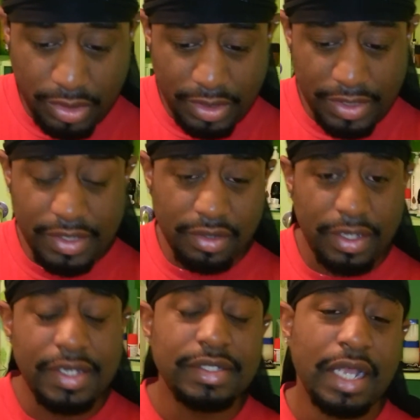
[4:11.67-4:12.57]
he
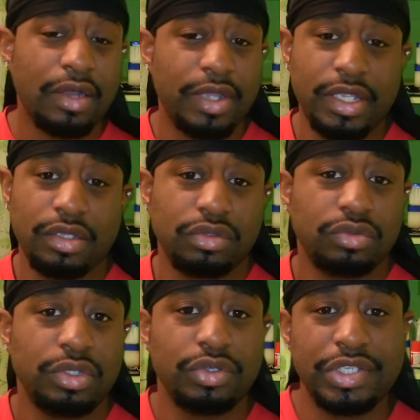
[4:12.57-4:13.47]
he's caught hate.
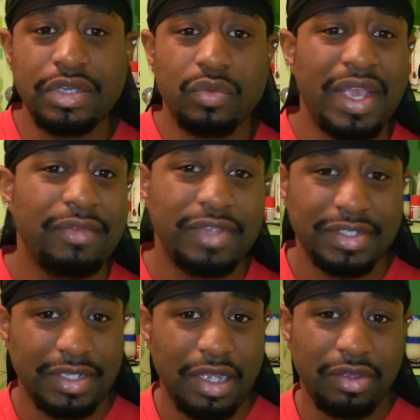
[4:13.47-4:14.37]
You know, Young Wavy
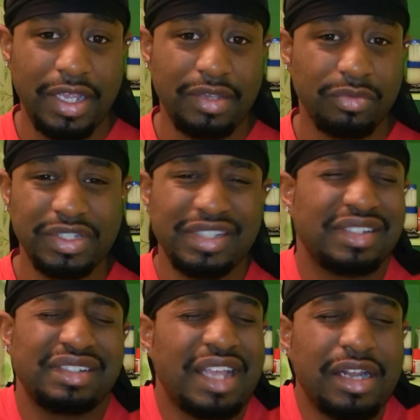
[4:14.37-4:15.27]
has caught hate, which
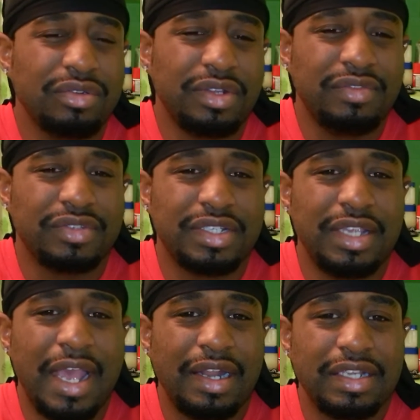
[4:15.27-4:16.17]
is I don't even
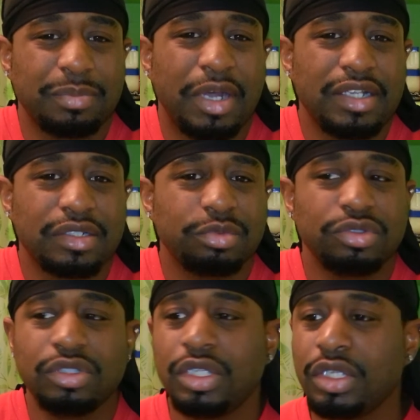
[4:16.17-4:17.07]
see how that's
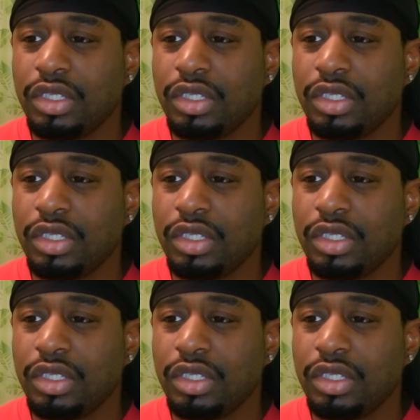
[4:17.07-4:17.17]
possible